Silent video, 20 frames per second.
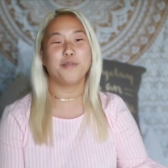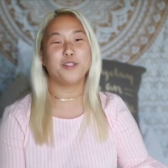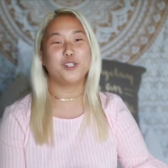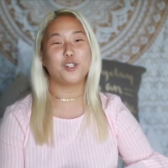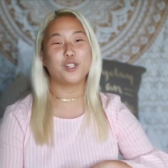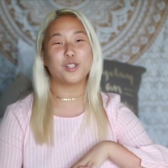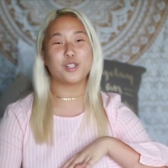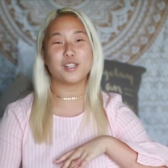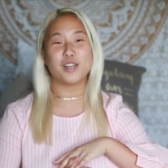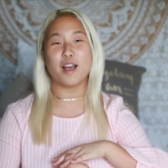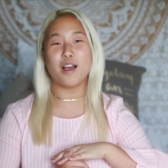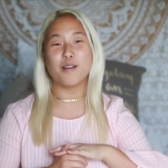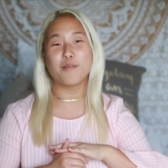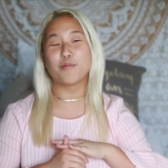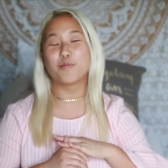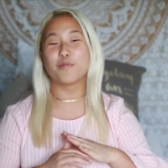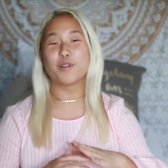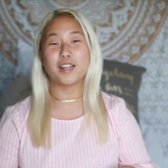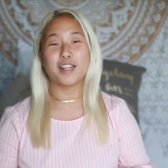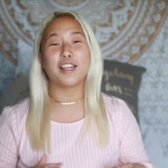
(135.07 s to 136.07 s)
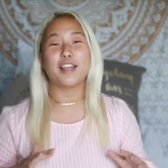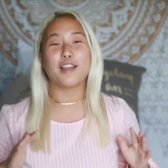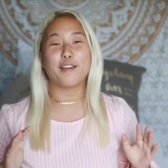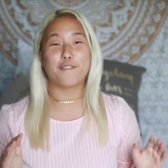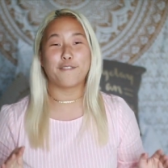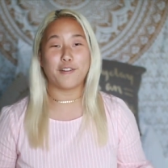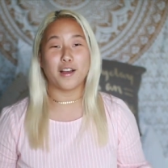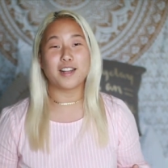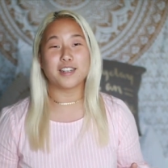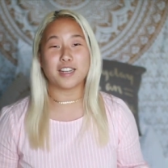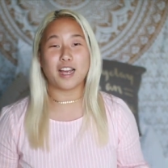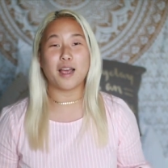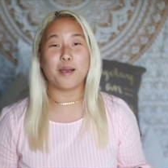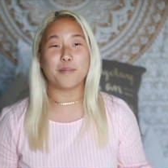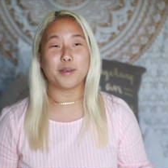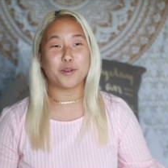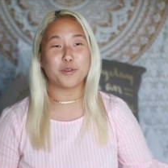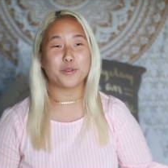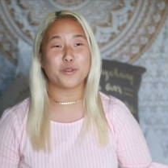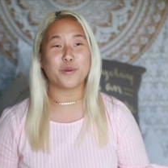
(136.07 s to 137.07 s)
It was just a really fun time.
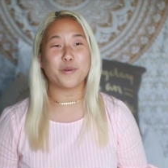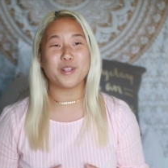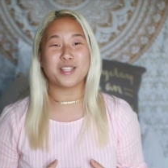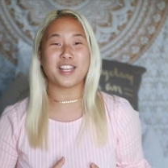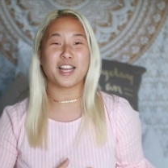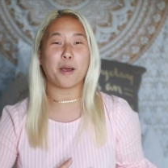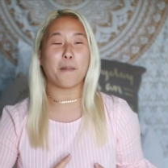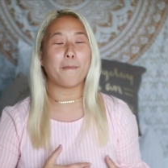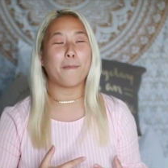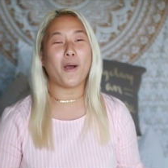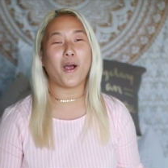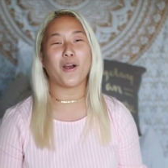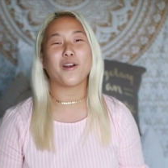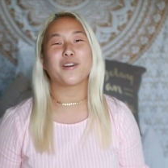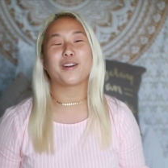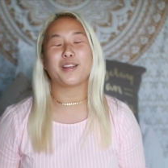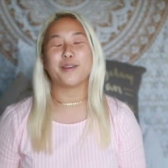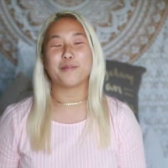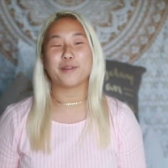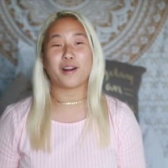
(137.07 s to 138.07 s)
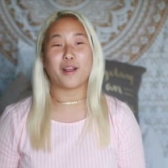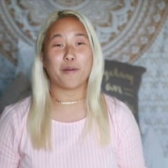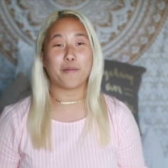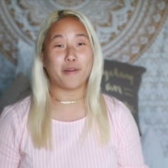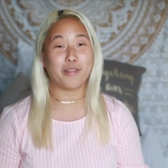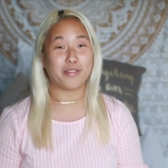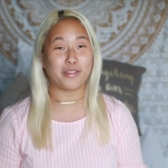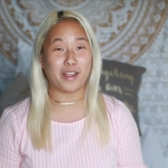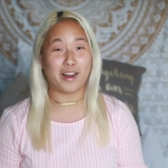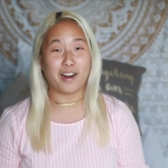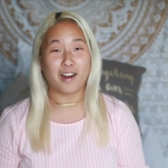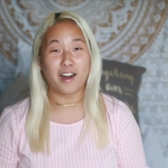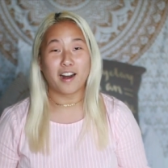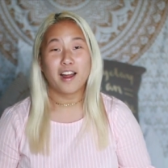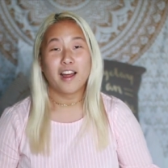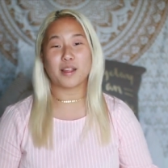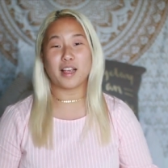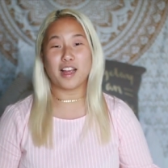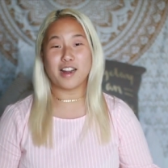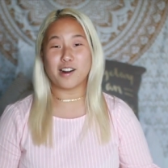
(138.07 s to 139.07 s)
It was always like a party when I went there.
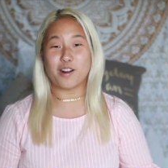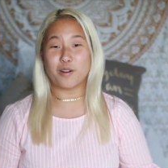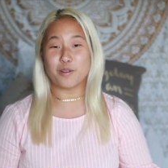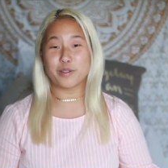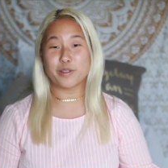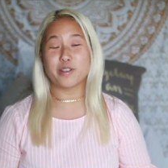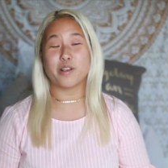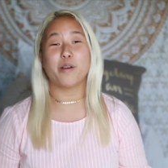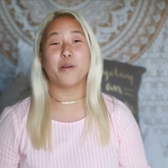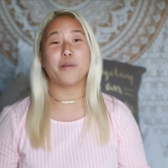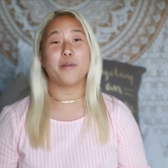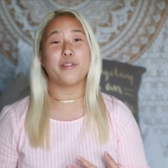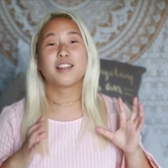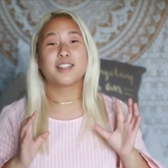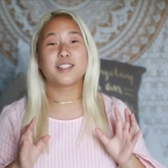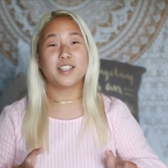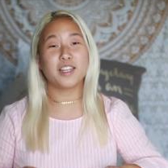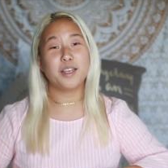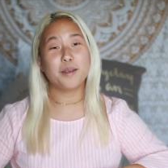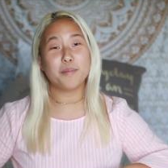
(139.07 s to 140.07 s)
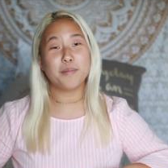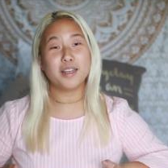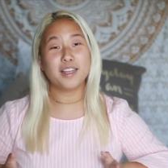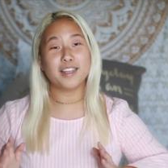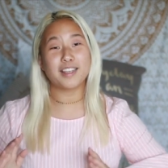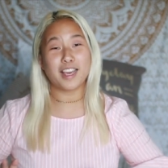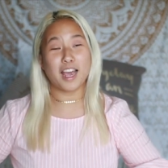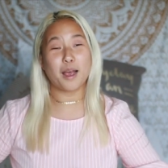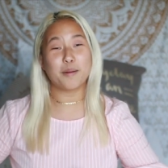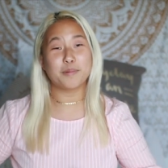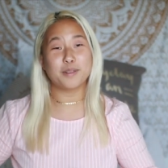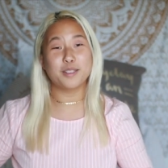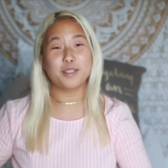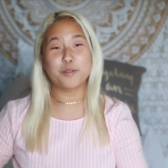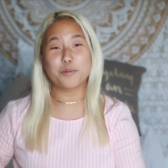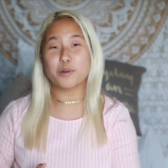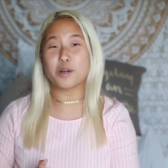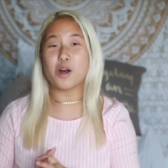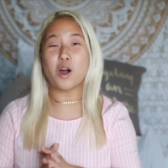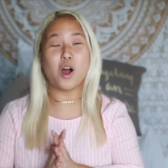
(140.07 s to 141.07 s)
And also the team
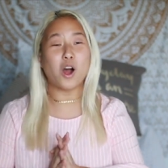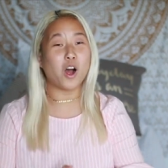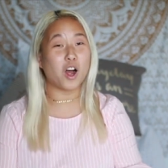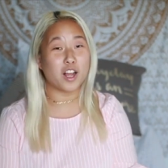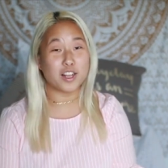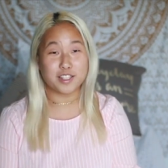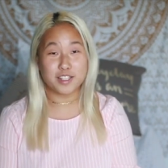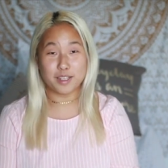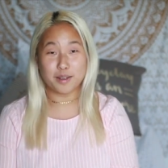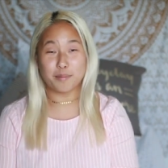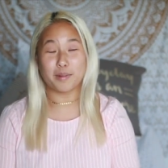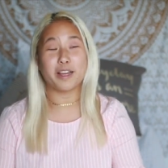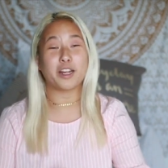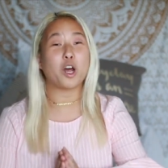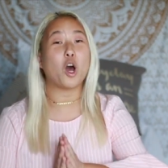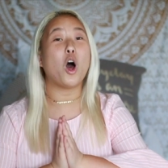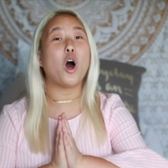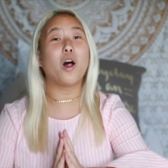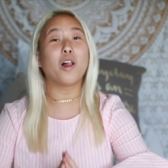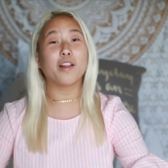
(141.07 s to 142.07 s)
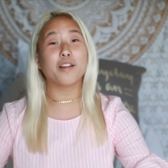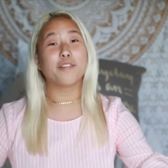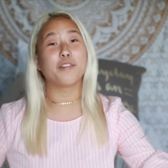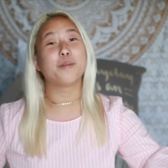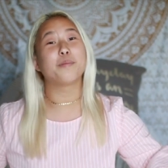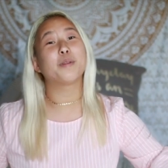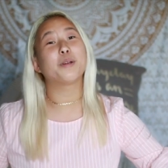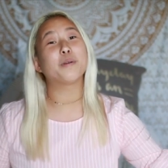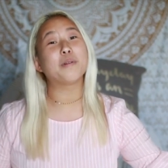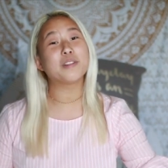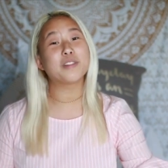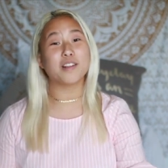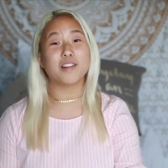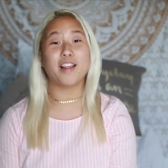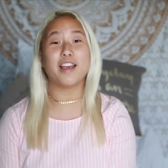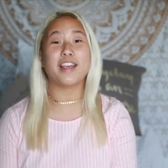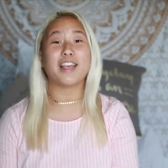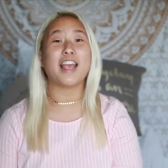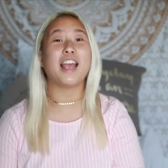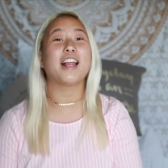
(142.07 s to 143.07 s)
captains were awesome like all of them. There wasn't
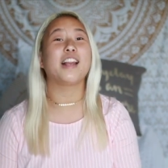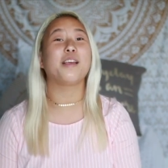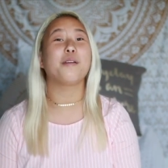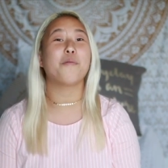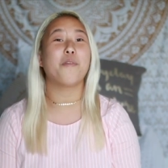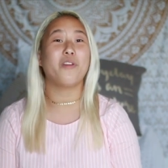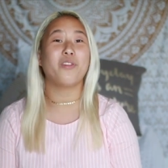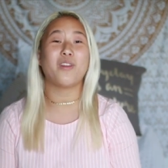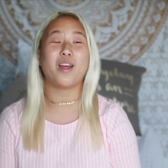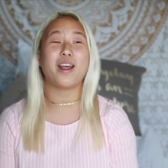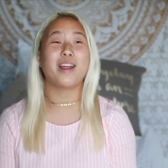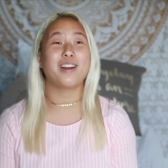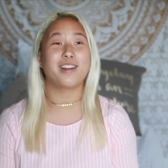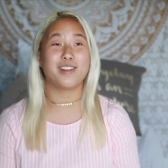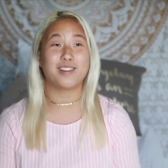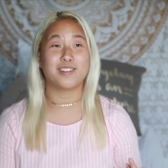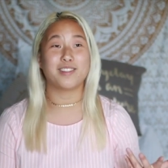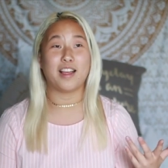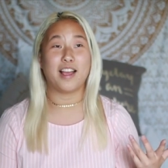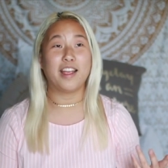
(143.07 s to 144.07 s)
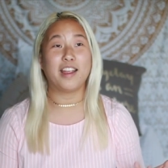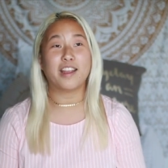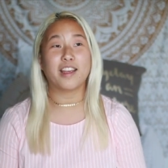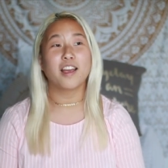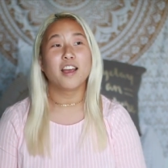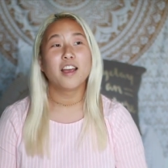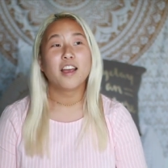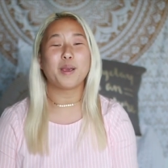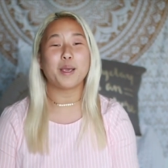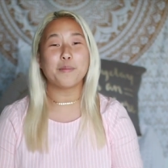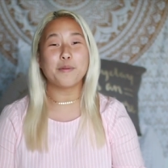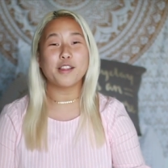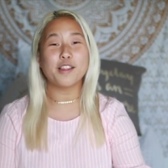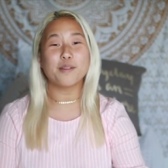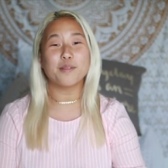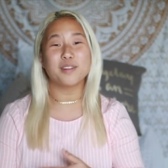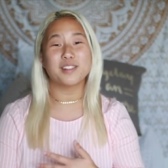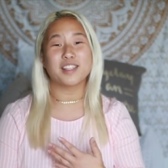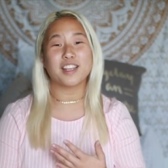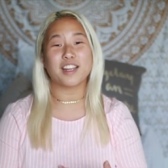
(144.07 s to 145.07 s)
like anyone that I didn't like. Maybe
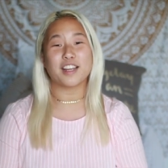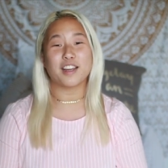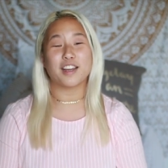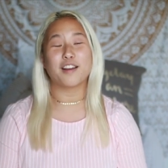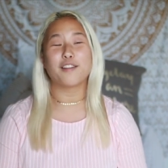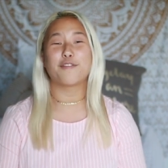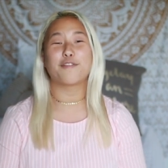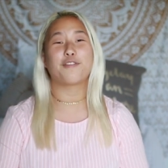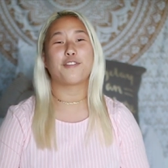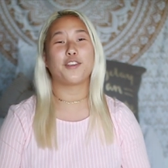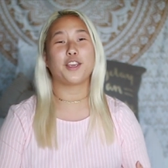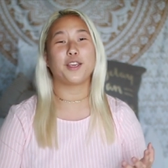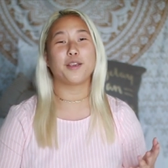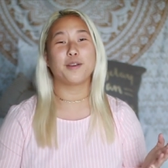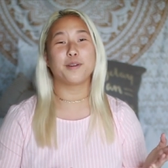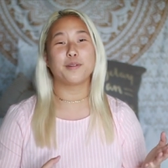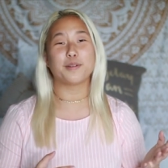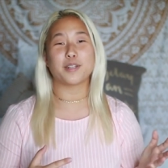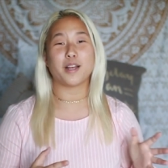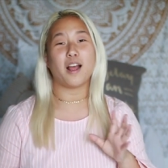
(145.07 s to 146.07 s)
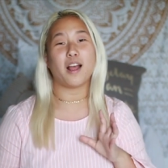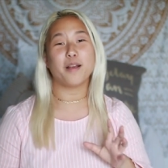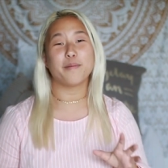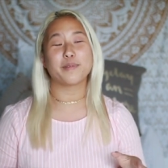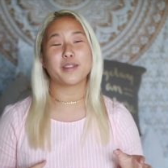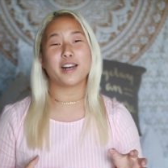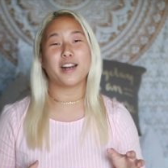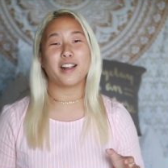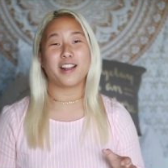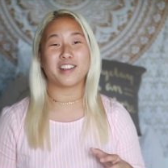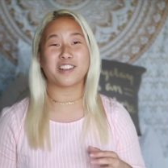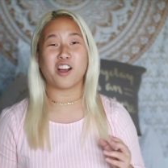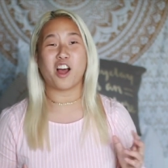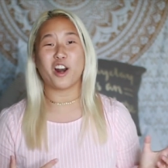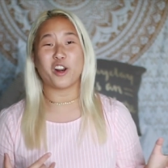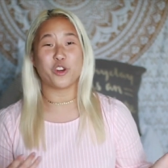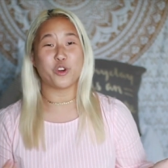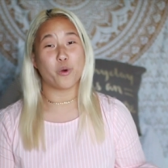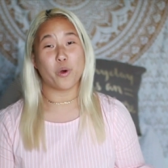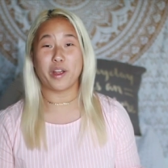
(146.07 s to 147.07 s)
there was like a few times that I like
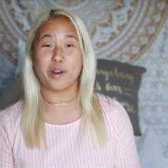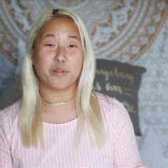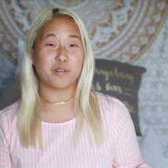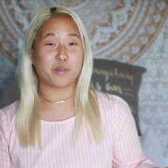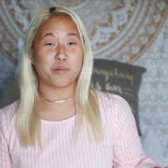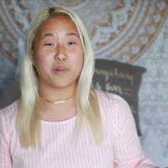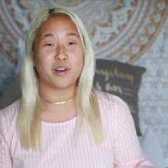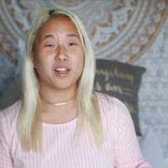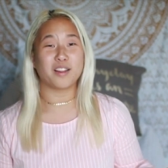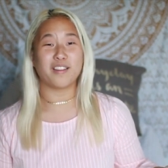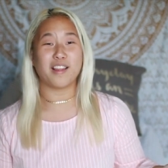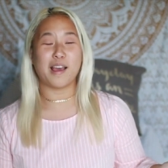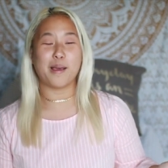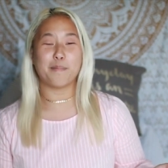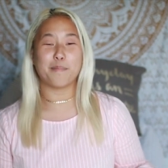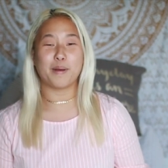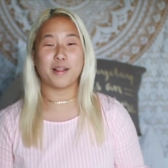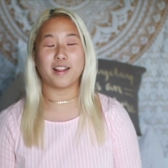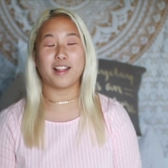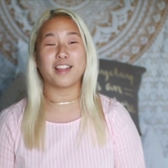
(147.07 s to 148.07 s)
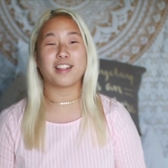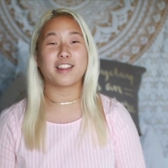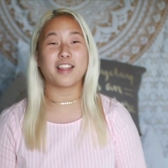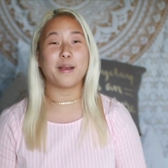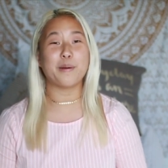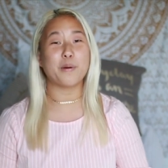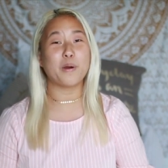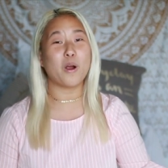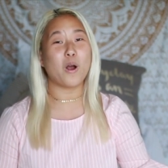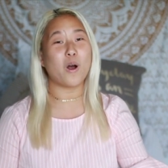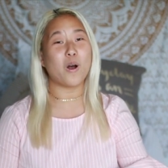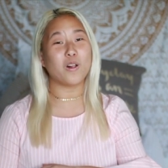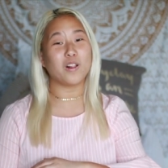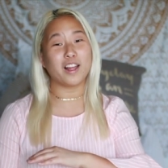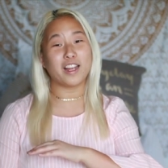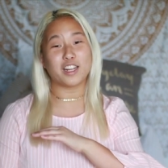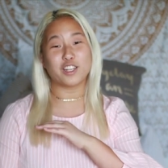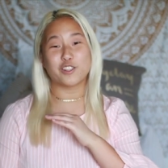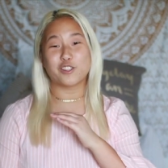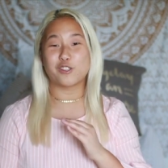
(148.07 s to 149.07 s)
got annoyed with one of them but like they were all
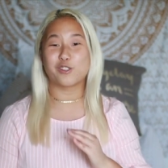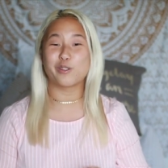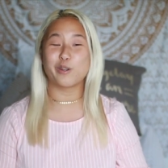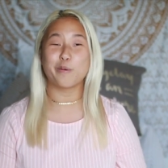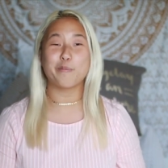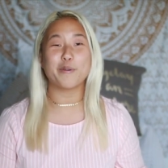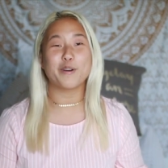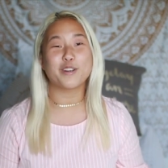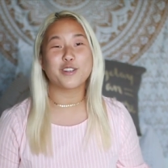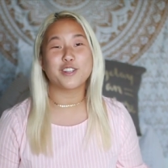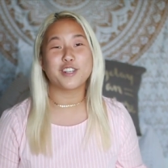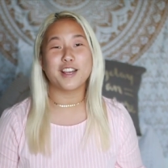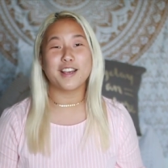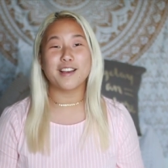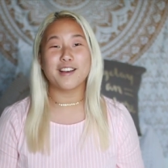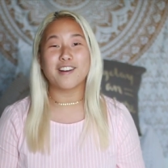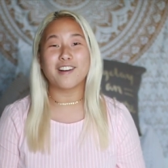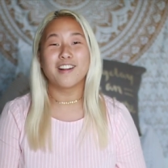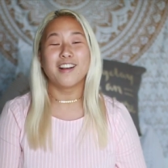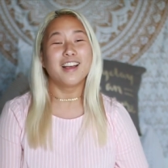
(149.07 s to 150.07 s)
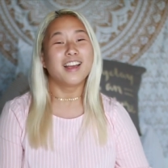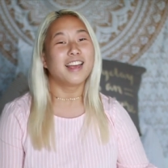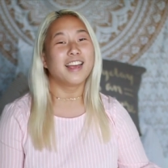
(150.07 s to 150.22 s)
like super chill.